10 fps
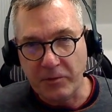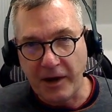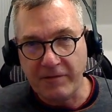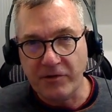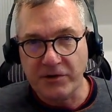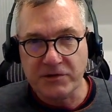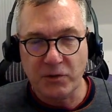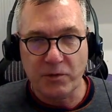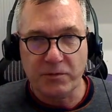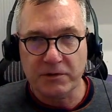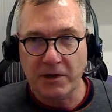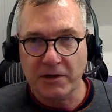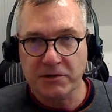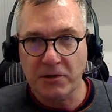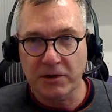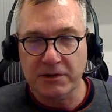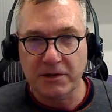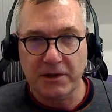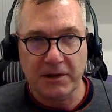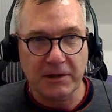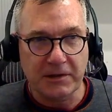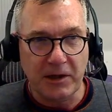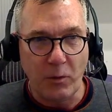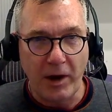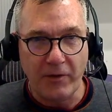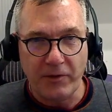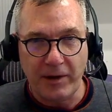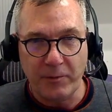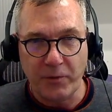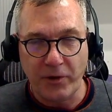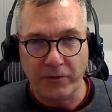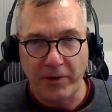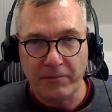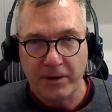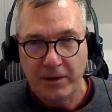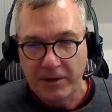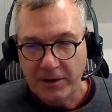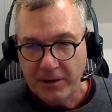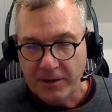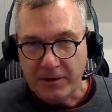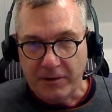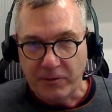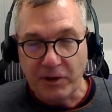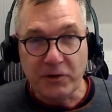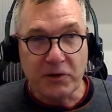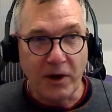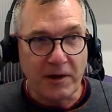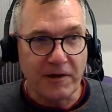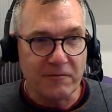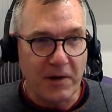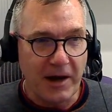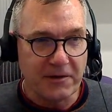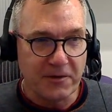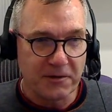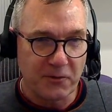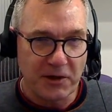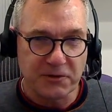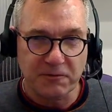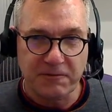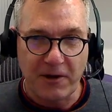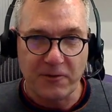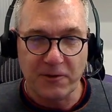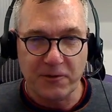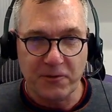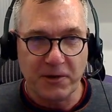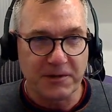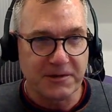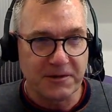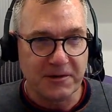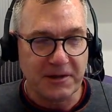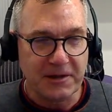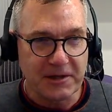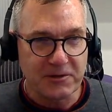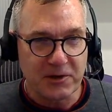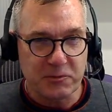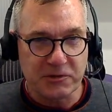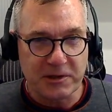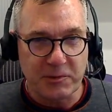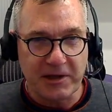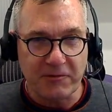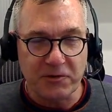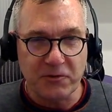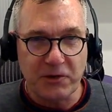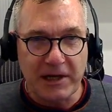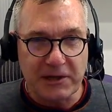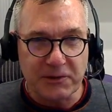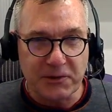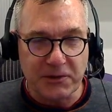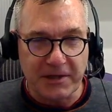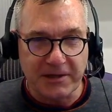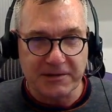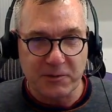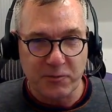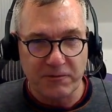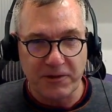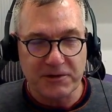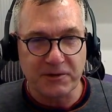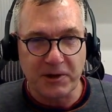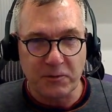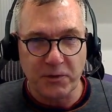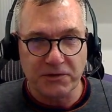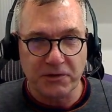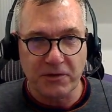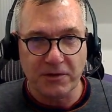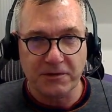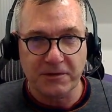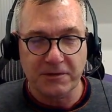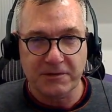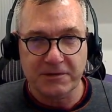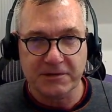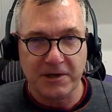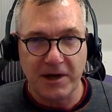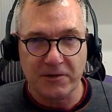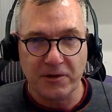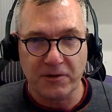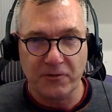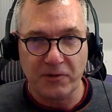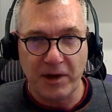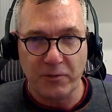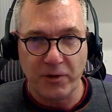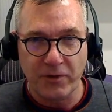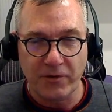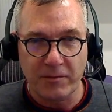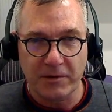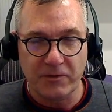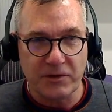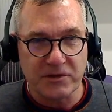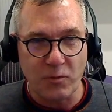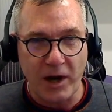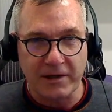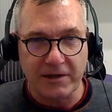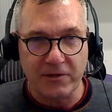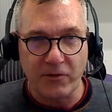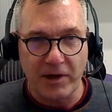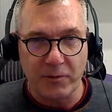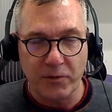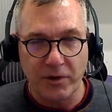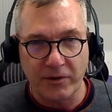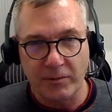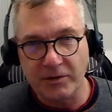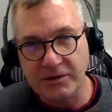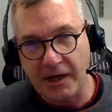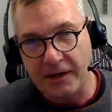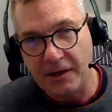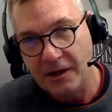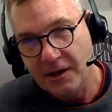buy various equipment, and I started a DIY rehab program. Well, a good colleague of mine, Dr. Rachel Farrell, who works at the National Hospital, said to me, "Gavin, you really do need some professional input. You can't design your own rehab program." And the reason why I needed a rehab program, because I had